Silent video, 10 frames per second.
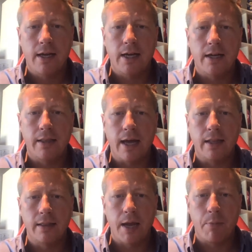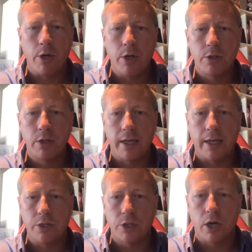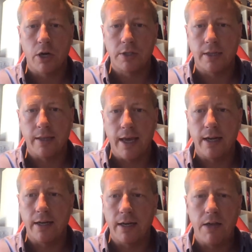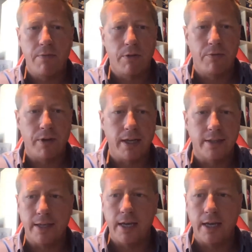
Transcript: that labor usually gets charged at the end, and even if it